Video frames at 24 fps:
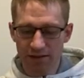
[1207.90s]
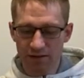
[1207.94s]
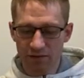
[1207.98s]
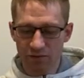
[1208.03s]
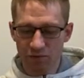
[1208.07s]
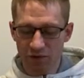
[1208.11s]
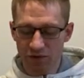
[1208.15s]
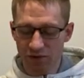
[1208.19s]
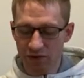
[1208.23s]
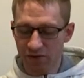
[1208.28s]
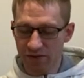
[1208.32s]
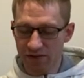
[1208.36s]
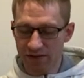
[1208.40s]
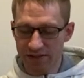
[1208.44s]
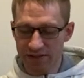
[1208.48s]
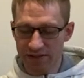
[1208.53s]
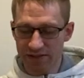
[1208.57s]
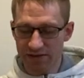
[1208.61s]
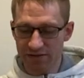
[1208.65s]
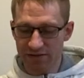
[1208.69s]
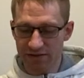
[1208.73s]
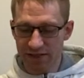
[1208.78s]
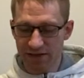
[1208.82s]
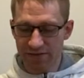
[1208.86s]
with all these
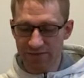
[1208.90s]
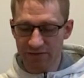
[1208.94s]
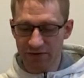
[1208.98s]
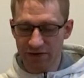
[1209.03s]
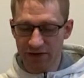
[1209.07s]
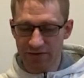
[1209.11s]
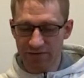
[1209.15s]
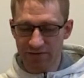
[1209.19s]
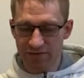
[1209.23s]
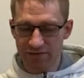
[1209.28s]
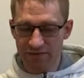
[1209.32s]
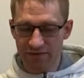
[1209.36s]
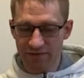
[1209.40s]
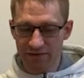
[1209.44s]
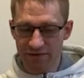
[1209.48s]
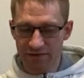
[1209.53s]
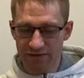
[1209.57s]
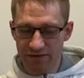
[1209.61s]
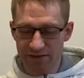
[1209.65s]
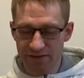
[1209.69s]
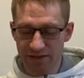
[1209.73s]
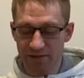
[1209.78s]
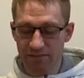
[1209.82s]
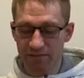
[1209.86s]
years after I've
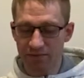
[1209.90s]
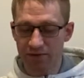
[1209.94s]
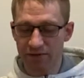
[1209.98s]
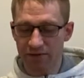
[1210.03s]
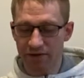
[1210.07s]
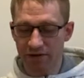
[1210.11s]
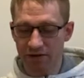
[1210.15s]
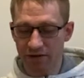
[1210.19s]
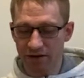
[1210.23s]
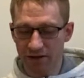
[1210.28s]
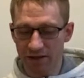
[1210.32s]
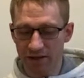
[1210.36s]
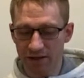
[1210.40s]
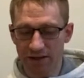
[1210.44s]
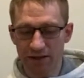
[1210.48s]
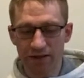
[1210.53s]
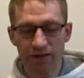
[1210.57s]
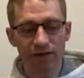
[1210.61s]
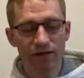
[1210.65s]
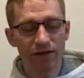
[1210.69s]
stumbled on